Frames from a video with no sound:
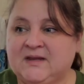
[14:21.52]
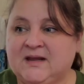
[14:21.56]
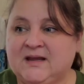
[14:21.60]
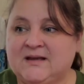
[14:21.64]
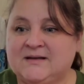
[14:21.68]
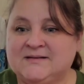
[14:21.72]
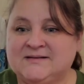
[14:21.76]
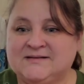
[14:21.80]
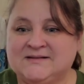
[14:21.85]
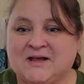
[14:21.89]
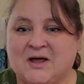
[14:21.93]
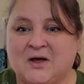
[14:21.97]

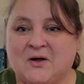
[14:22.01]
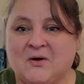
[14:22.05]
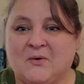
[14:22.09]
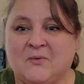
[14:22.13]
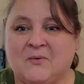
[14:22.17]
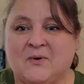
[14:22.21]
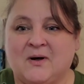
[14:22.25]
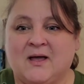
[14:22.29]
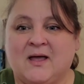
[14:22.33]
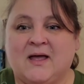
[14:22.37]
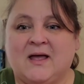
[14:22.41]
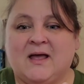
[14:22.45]

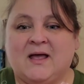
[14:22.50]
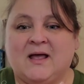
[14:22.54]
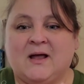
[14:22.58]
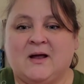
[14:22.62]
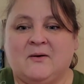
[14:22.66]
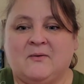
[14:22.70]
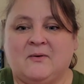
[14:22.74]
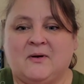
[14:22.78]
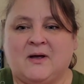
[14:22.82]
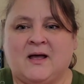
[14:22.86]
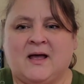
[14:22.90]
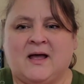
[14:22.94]
So
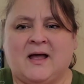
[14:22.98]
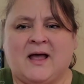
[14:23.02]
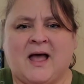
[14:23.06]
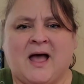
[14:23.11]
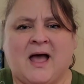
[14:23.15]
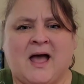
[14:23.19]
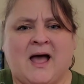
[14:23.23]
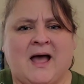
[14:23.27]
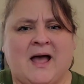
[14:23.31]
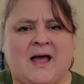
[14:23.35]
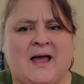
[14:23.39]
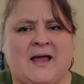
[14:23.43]
uh,
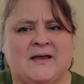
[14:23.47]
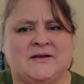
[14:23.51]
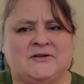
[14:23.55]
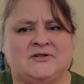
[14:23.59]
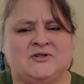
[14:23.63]
I